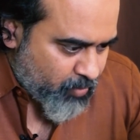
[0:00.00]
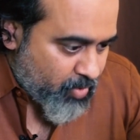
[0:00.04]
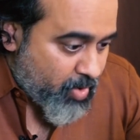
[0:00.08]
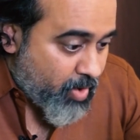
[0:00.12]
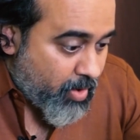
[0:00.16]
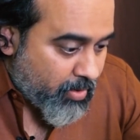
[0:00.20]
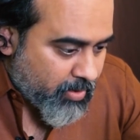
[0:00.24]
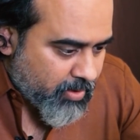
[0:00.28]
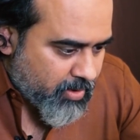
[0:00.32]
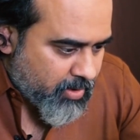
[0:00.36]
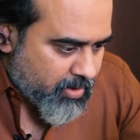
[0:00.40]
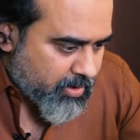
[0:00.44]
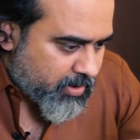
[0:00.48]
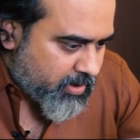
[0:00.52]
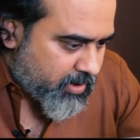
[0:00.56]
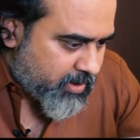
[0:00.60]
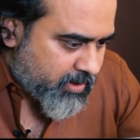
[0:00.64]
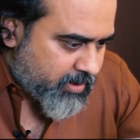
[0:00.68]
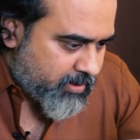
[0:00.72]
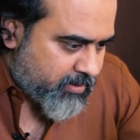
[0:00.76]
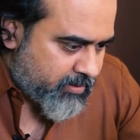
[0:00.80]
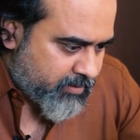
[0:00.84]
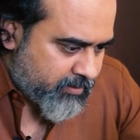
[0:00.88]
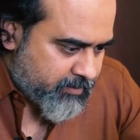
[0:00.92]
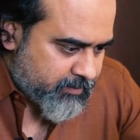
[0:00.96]

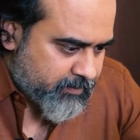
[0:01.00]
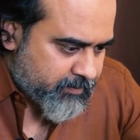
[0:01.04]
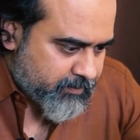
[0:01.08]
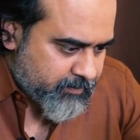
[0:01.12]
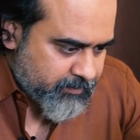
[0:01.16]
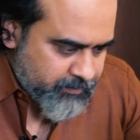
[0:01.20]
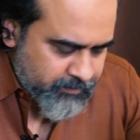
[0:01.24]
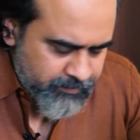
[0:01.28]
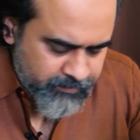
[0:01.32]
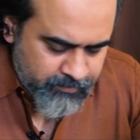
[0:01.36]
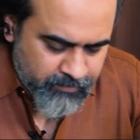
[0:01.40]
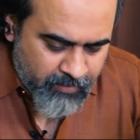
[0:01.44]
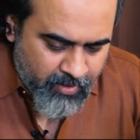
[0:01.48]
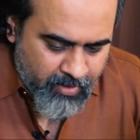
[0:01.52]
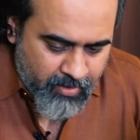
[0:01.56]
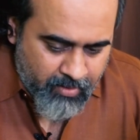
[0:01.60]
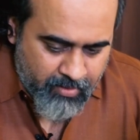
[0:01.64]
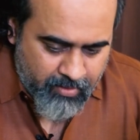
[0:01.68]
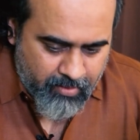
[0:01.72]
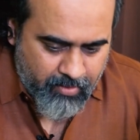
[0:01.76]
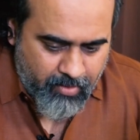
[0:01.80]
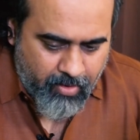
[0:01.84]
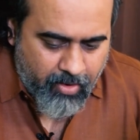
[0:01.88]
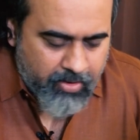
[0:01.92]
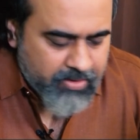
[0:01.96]
conquered,
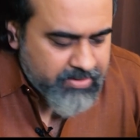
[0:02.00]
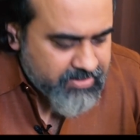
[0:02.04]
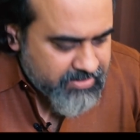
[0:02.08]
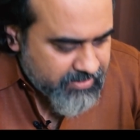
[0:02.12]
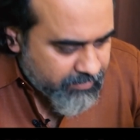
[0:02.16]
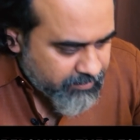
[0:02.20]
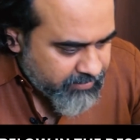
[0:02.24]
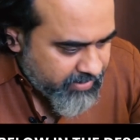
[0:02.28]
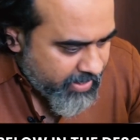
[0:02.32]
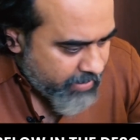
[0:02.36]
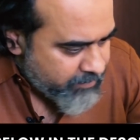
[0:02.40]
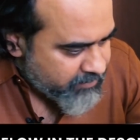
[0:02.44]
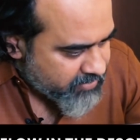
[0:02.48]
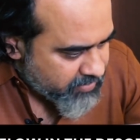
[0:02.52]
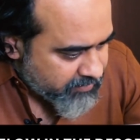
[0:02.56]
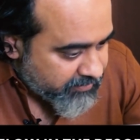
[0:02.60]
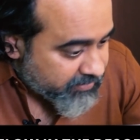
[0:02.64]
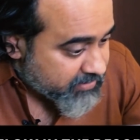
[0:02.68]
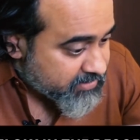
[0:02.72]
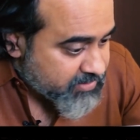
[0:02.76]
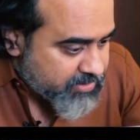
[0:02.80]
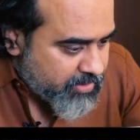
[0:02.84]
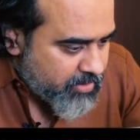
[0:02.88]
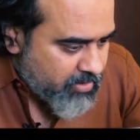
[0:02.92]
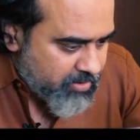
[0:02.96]
or sometimes
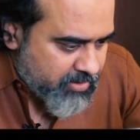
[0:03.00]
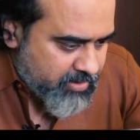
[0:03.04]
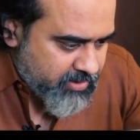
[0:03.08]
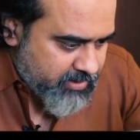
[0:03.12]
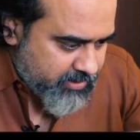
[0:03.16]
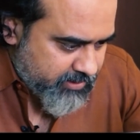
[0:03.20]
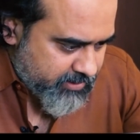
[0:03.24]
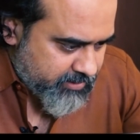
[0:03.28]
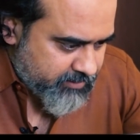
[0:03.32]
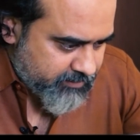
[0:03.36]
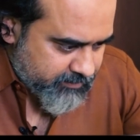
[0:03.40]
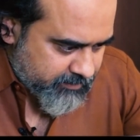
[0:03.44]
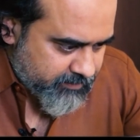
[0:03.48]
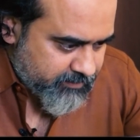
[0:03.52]
even slaughtered.